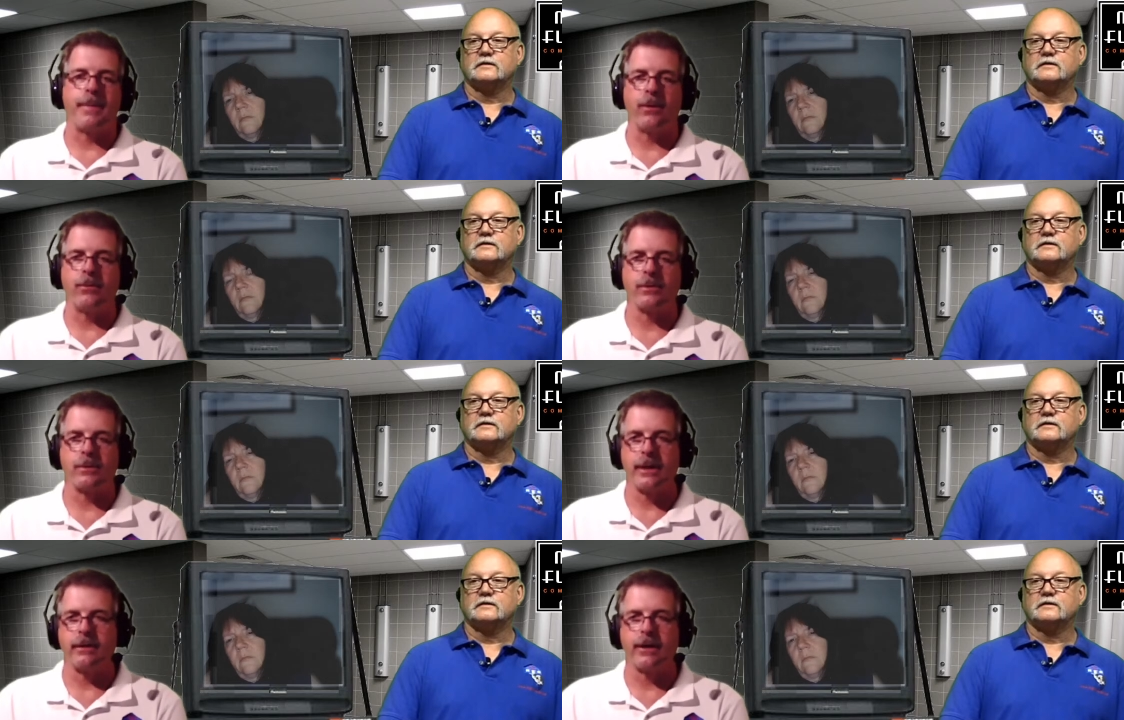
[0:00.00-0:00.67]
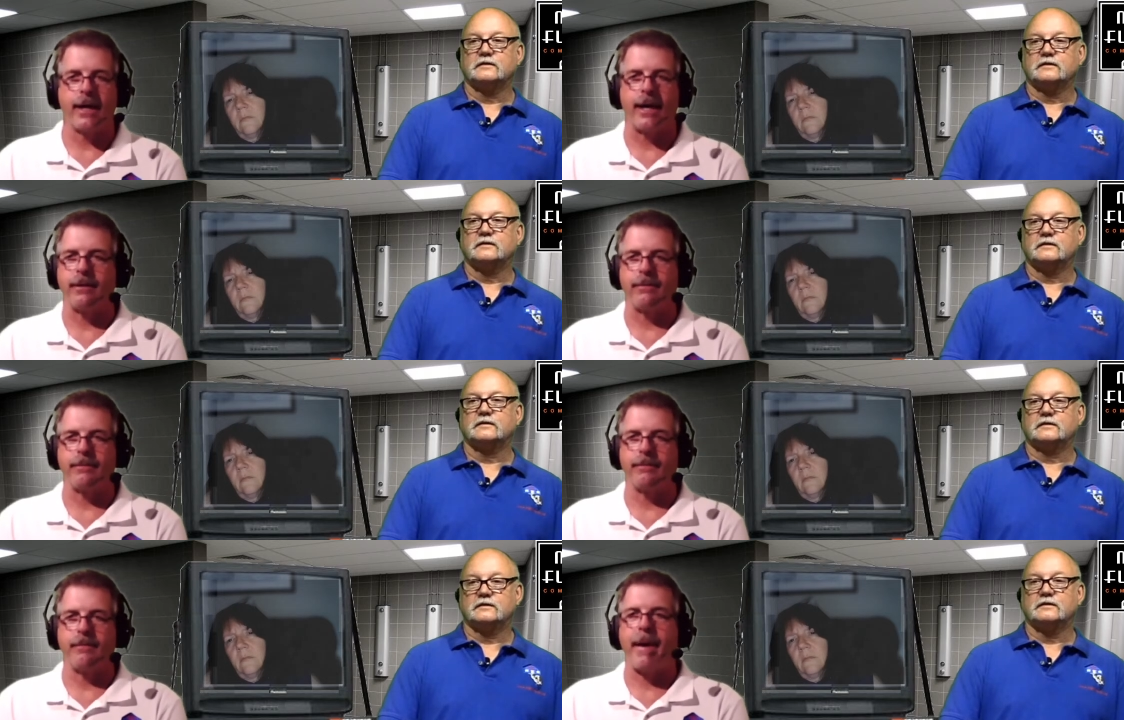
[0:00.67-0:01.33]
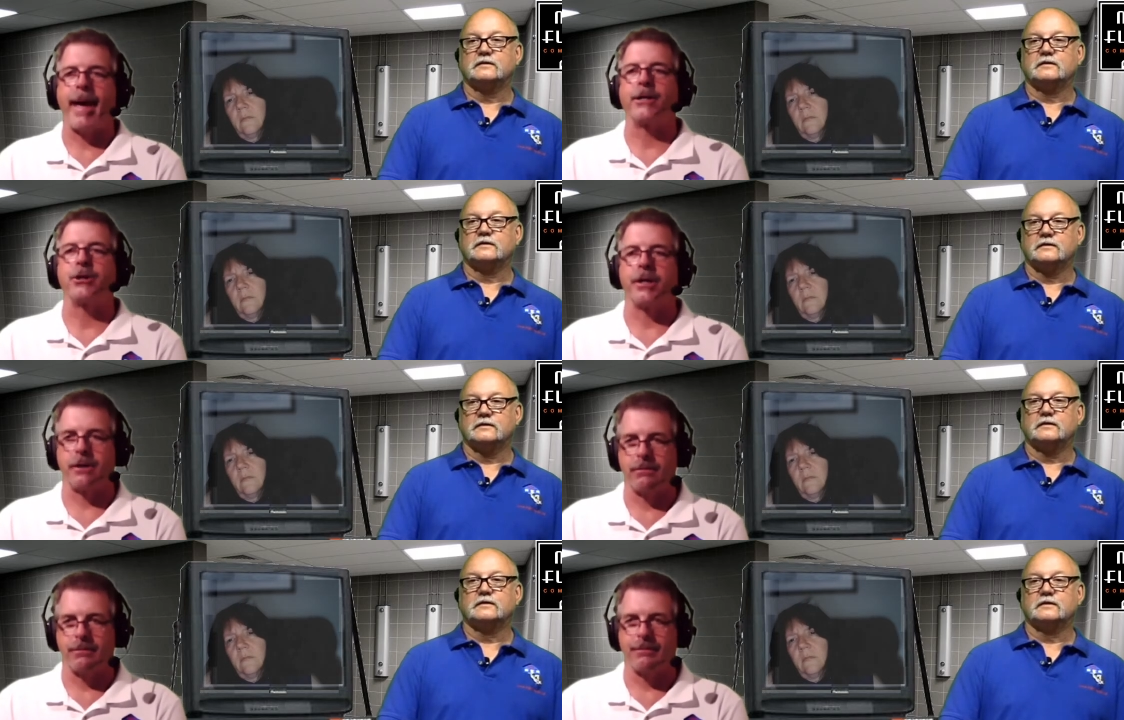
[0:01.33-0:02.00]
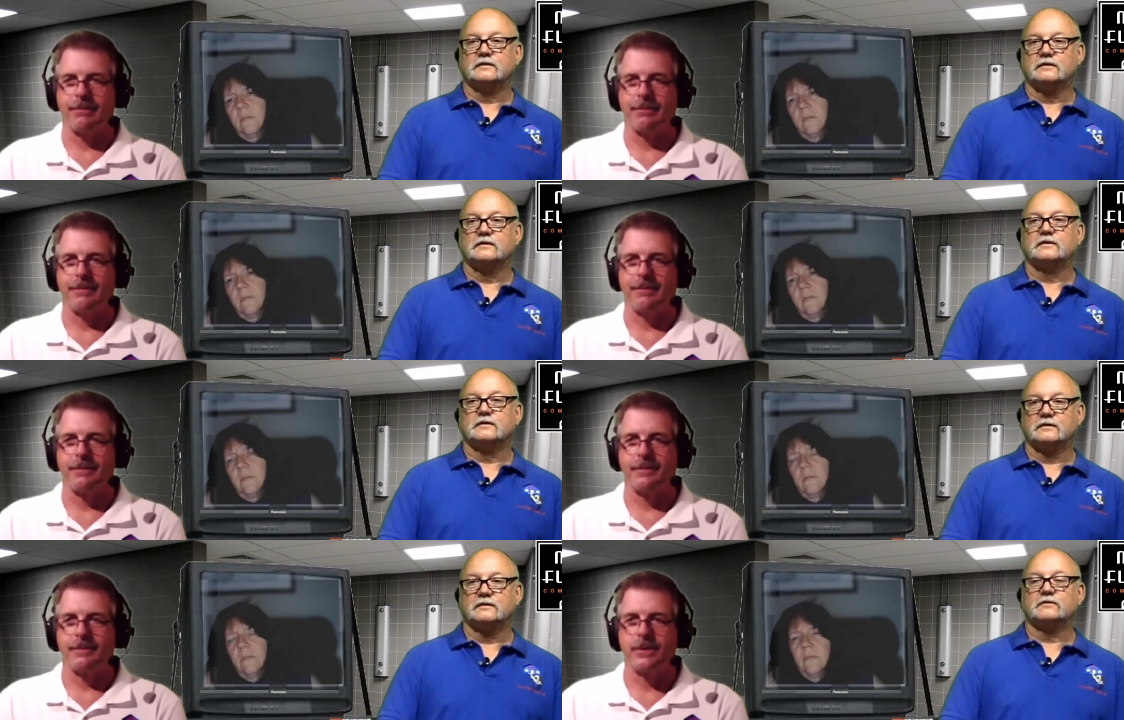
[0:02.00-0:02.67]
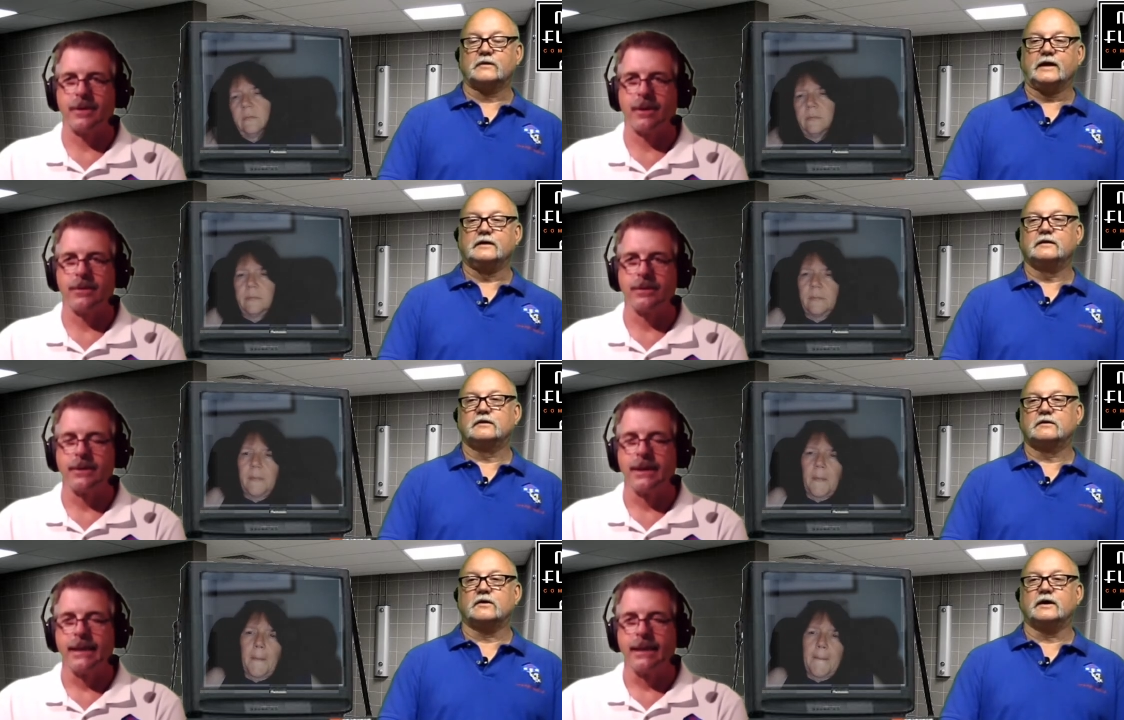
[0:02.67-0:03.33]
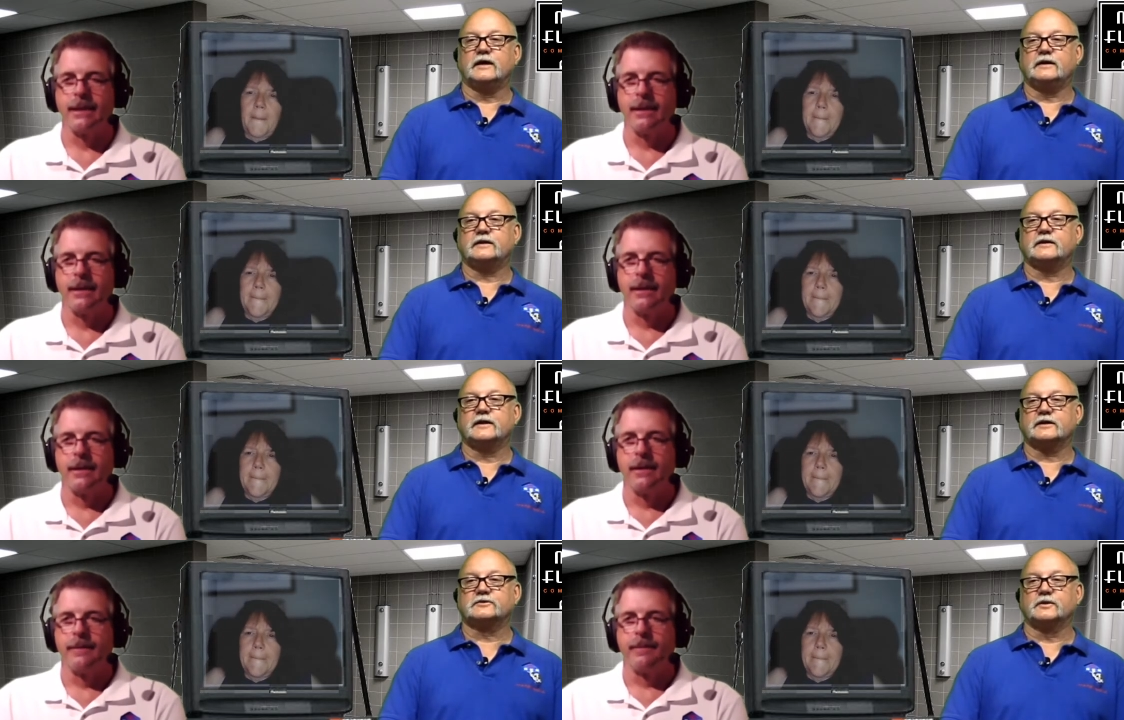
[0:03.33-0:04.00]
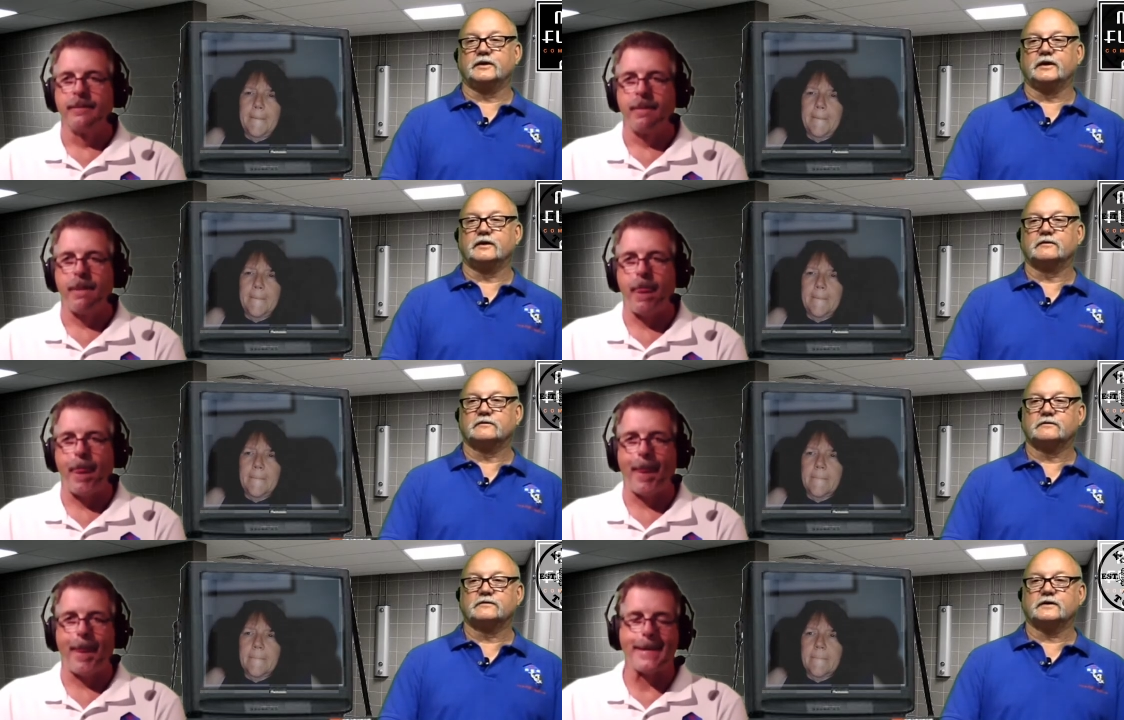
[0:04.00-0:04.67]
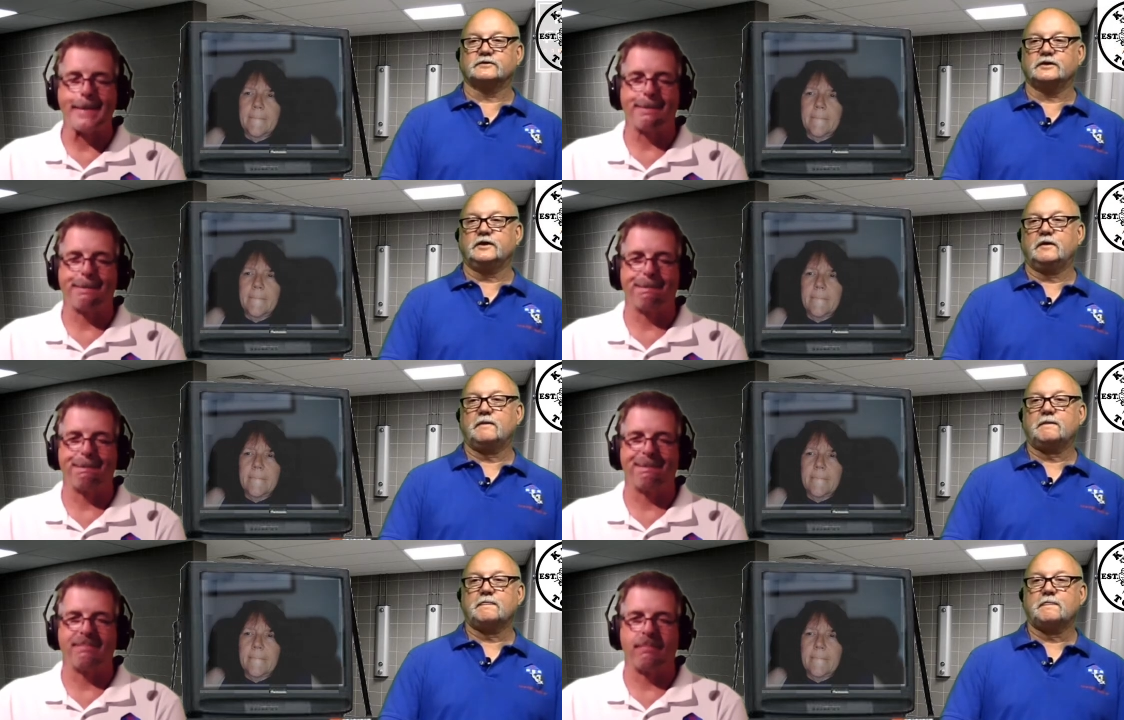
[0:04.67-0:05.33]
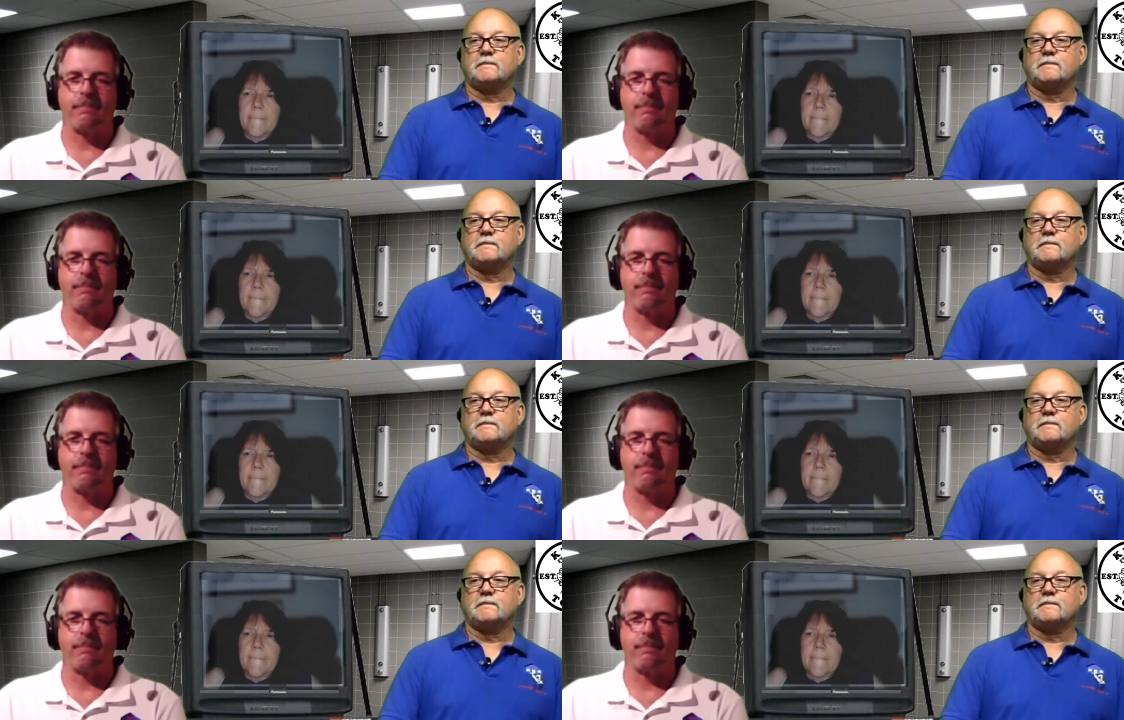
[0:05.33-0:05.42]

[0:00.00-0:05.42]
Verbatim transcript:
Speaker 1: the mountain that you can't match it. So right,
Speaker 2: go ahead, hit the next one there, Fuzzy.